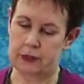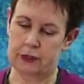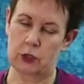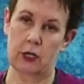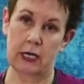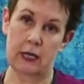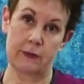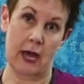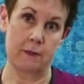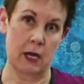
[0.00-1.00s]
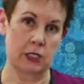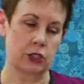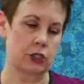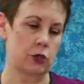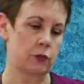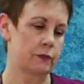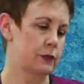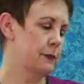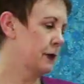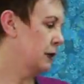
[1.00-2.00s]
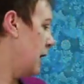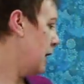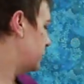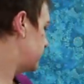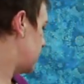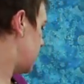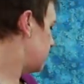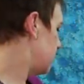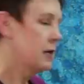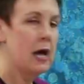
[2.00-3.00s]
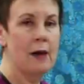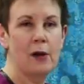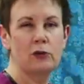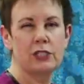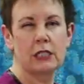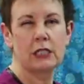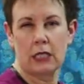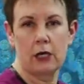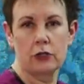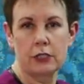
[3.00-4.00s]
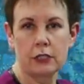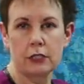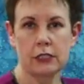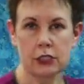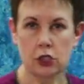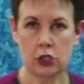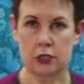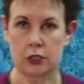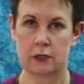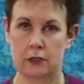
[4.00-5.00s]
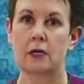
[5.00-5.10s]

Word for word: So you gotta keep that in mind too. Typically, I would say about six layers is, is a good,